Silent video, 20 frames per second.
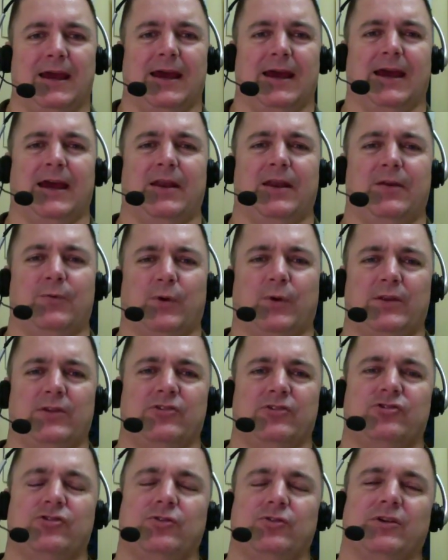And when
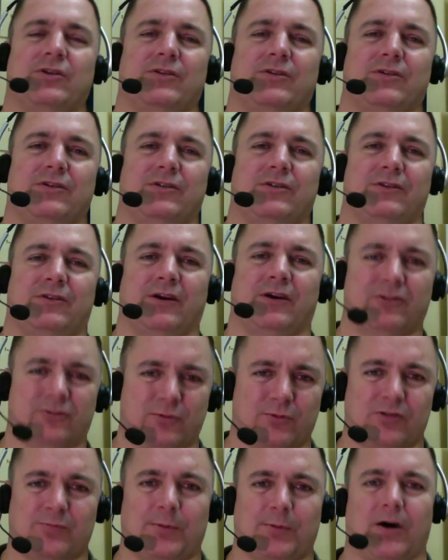the student does
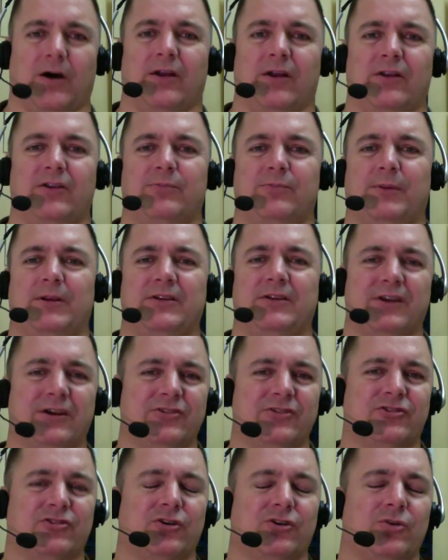respond, but
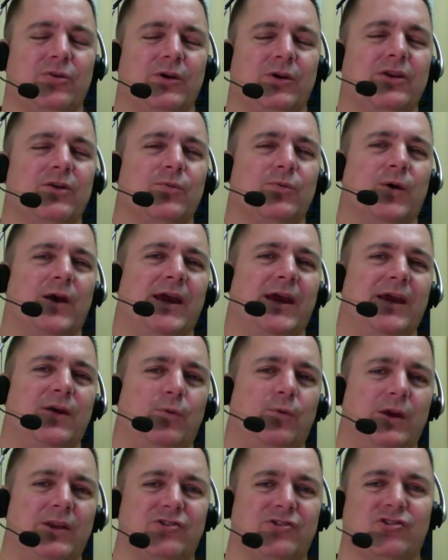does so in a way
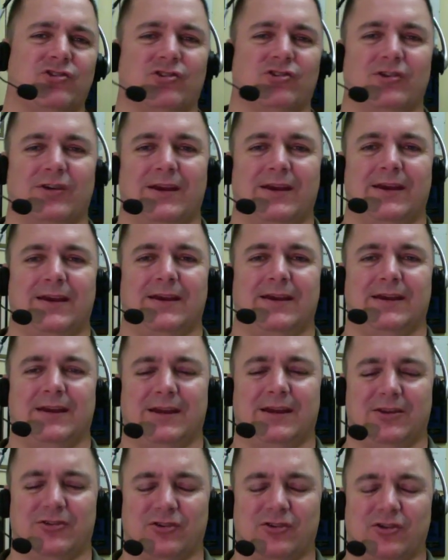which
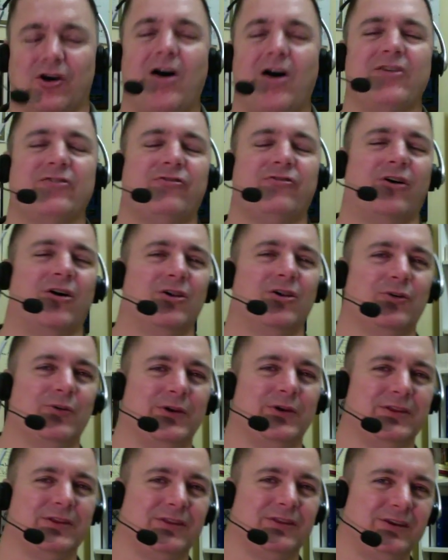is not
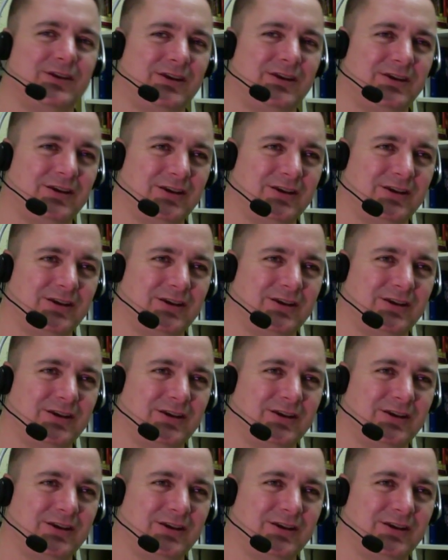following the